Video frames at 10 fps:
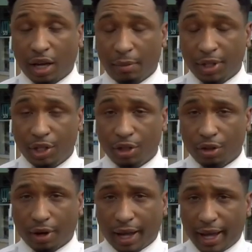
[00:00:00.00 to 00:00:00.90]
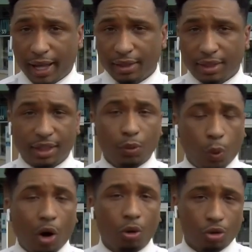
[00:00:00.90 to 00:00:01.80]
I'm here at the
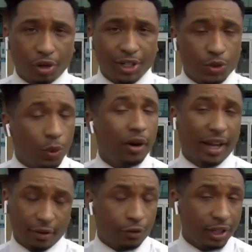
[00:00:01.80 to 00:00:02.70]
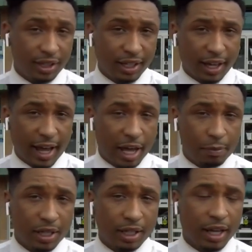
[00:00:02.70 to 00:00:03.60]
Walgreens where everything
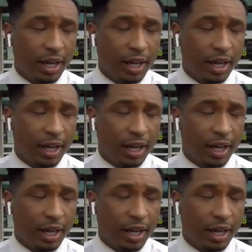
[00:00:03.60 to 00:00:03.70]
happened.